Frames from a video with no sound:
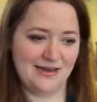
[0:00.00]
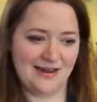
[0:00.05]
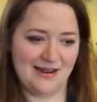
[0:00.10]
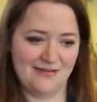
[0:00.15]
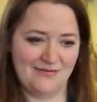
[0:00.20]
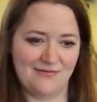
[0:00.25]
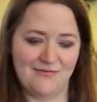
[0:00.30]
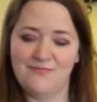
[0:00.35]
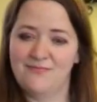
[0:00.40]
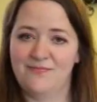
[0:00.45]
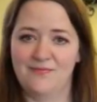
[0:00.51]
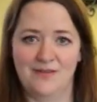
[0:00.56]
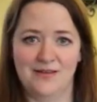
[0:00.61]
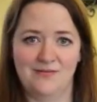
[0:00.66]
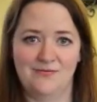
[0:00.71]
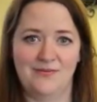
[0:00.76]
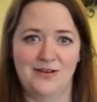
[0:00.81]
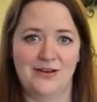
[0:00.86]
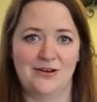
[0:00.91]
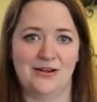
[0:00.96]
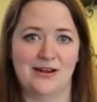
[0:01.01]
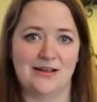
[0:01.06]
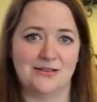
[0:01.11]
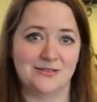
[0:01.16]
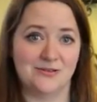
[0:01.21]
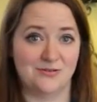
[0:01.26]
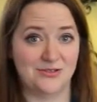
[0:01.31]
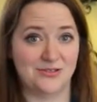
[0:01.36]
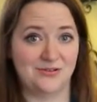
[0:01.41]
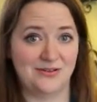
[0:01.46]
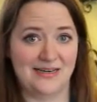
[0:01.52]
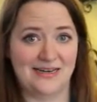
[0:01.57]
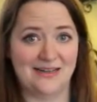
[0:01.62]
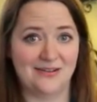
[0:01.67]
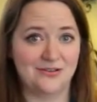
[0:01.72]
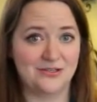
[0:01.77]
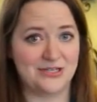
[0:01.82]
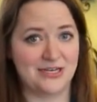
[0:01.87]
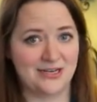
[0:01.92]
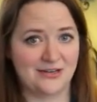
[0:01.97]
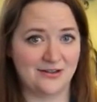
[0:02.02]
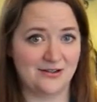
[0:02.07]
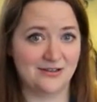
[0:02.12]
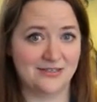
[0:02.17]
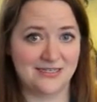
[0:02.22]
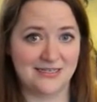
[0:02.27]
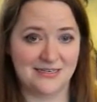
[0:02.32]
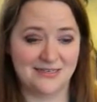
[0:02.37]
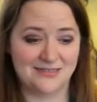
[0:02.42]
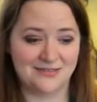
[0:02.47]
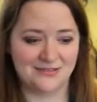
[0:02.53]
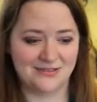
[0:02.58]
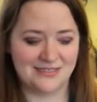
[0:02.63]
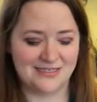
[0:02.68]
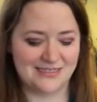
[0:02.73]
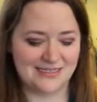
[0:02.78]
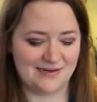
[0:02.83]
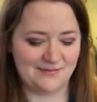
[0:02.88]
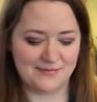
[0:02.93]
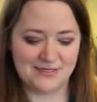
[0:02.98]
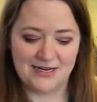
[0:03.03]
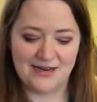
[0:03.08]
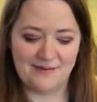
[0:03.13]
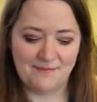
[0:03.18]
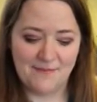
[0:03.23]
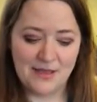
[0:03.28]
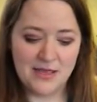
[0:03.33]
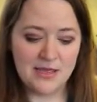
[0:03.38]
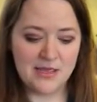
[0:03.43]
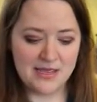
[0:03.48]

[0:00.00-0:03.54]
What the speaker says: I figured out, so I was doing English and Continental at the same time.